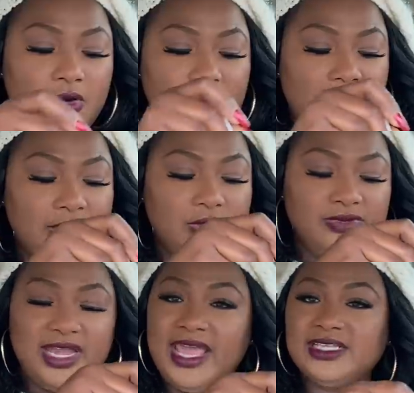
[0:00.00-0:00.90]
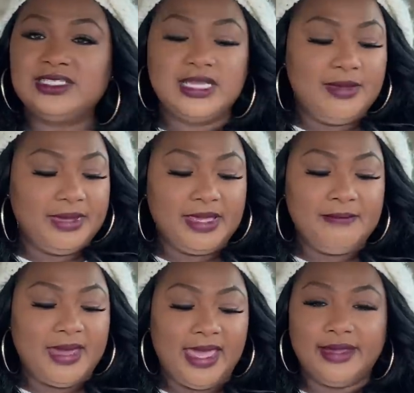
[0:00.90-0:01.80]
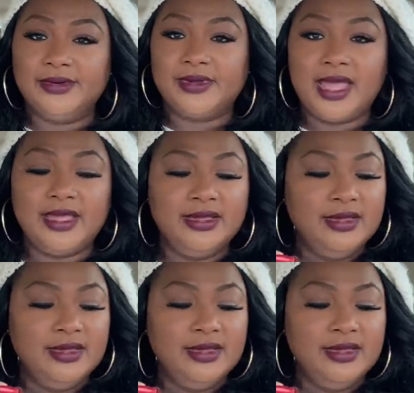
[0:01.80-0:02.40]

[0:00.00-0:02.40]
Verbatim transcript: around your neck, stomach, and back, okay?